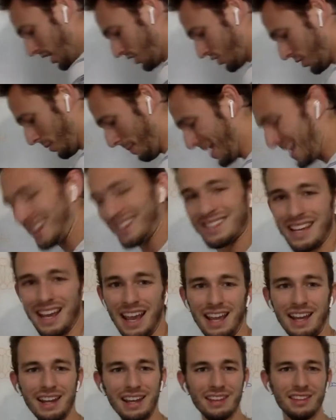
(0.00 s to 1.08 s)
is
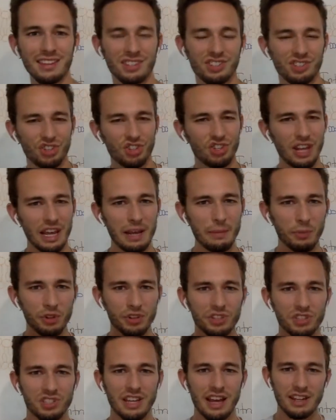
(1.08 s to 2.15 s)
maintaining this
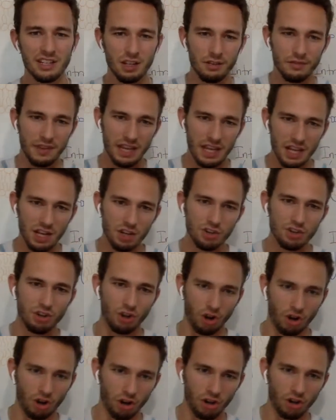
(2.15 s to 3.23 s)
stable set of
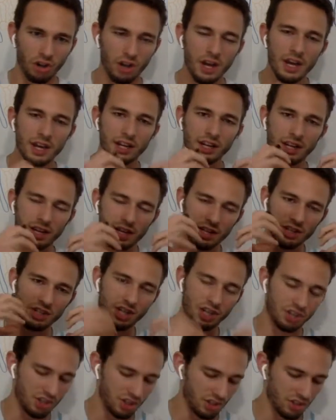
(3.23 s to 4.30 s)
internal
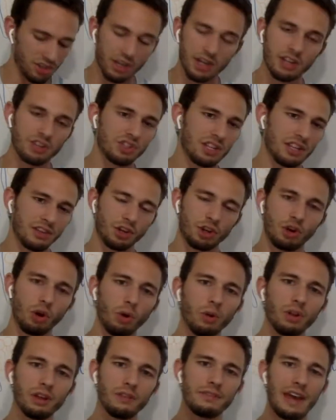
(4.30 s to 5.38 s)
conditions. You see, the
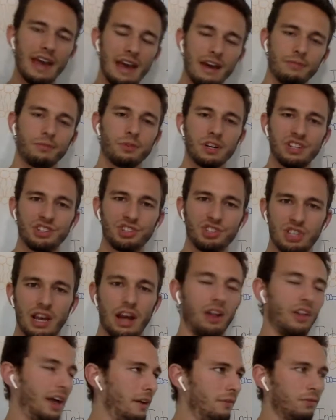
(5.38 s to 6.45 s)
goal of every
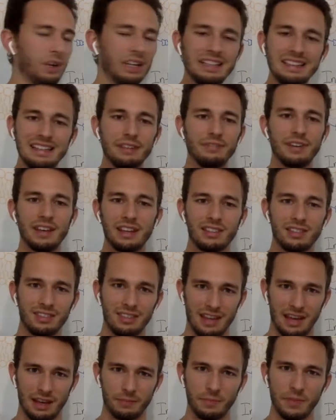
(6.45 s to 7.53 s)
cell, every living
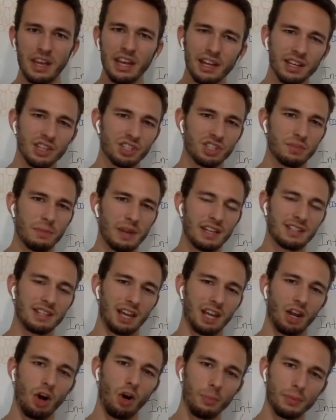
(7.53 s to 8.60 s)
thing, is to
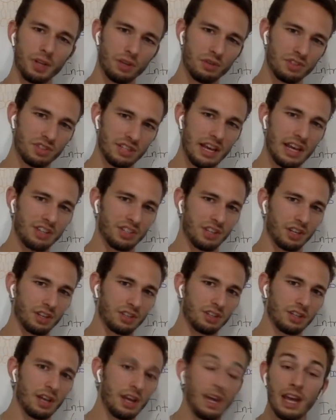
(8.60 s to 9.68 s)
maintain
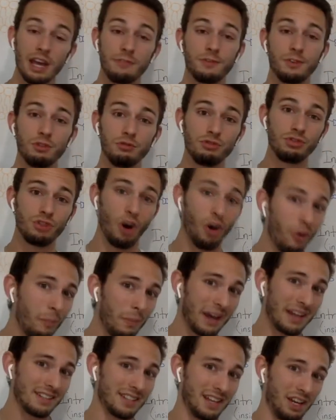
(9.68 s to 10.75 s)
homeostasis. If you
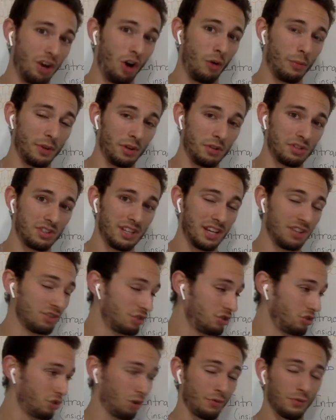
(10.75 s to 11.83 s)
don't maintain
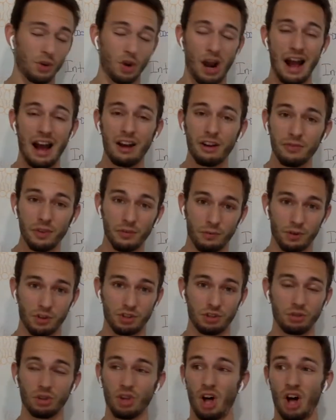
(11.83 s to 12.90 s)
homeostasis, or if you're out of it for
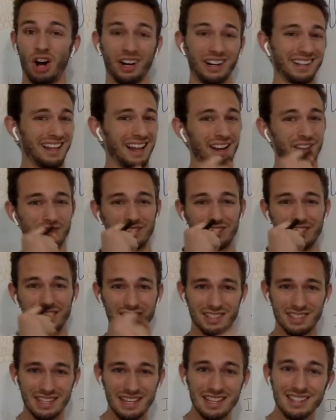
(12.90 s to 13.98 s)
too long, a lot of
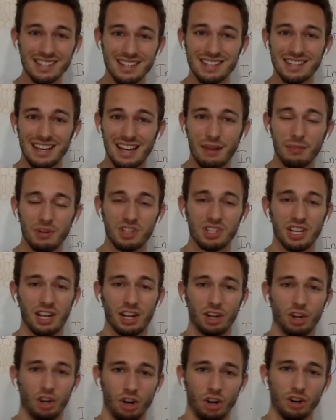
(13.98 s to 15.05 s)
disease and damage
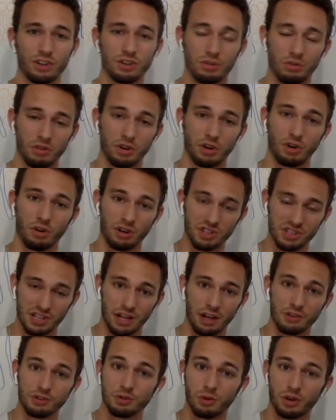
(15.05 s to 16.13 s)
can occur to your
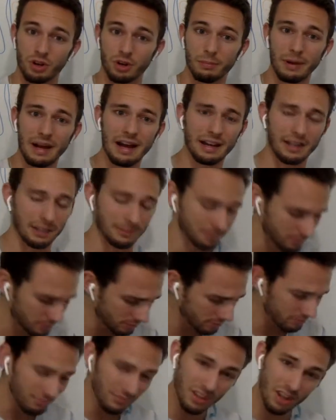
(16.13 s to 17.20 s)
cells or your body.
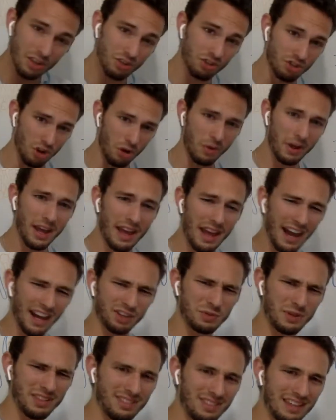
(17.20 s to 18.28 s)
So,
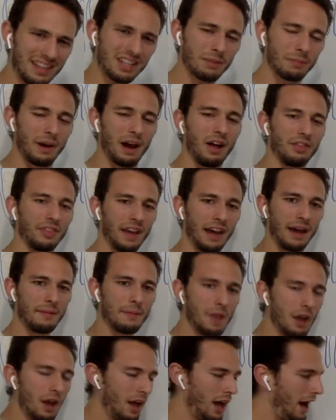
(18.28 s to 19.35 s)
as we think about
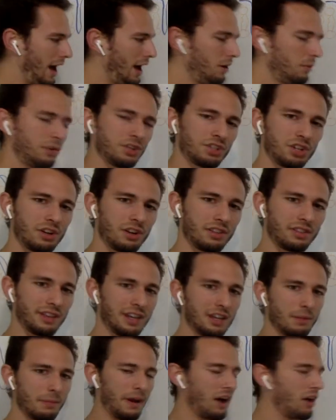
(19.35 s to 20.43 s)
that, I want you to
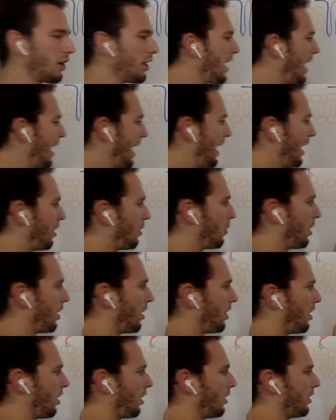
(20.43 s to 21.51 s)
think about how